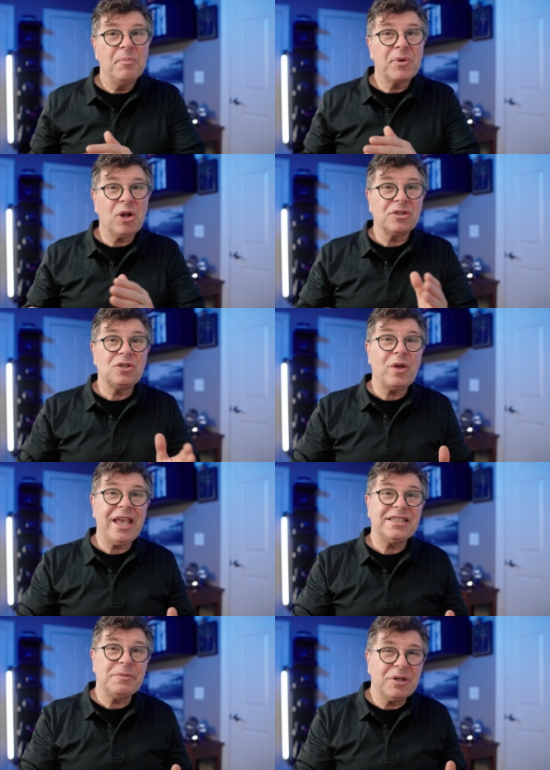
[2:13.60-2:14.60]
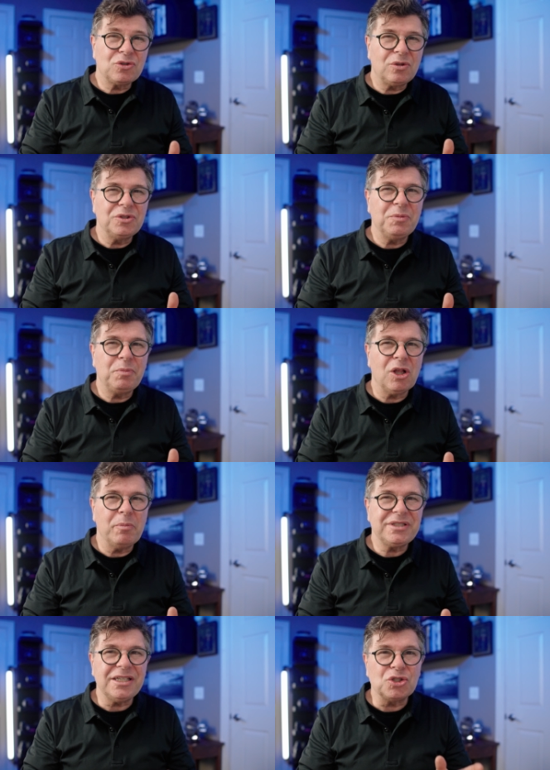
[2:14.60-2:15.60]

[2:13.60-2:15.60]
but also asymmetrical diplomacy,